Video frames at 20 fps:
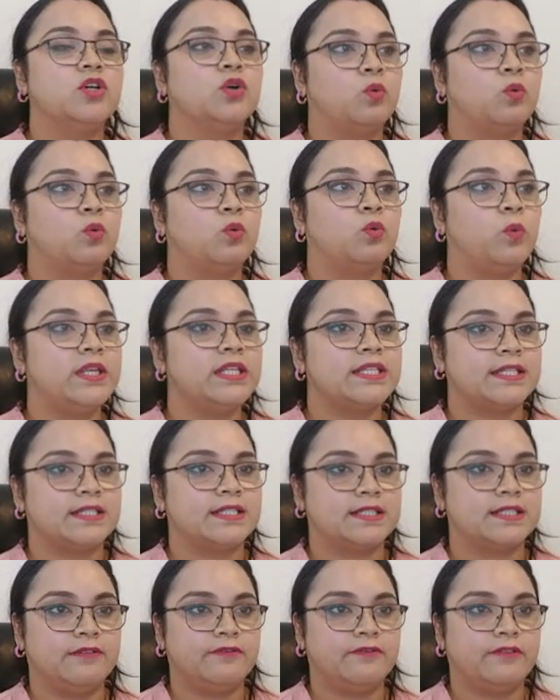queen takes
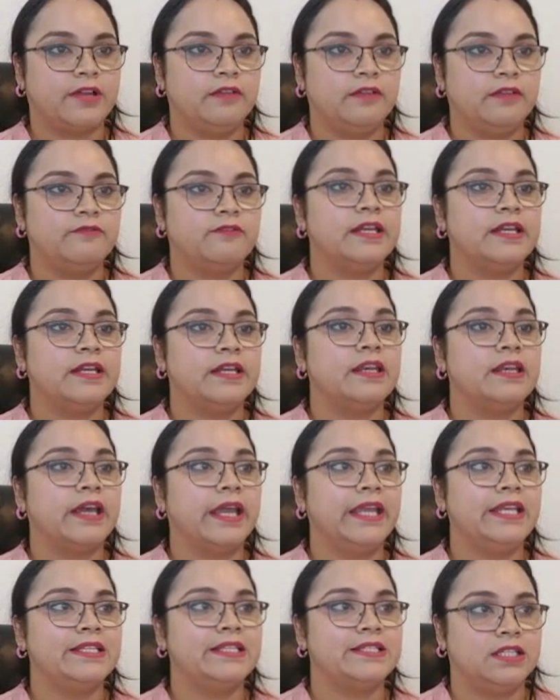d5,
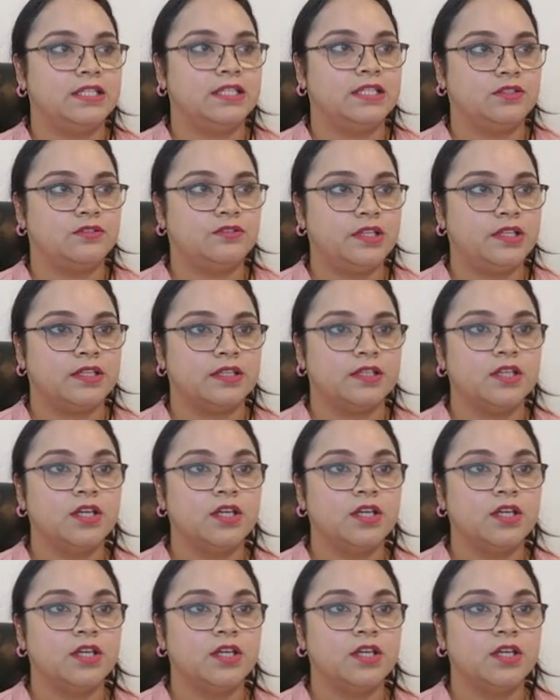knight c3,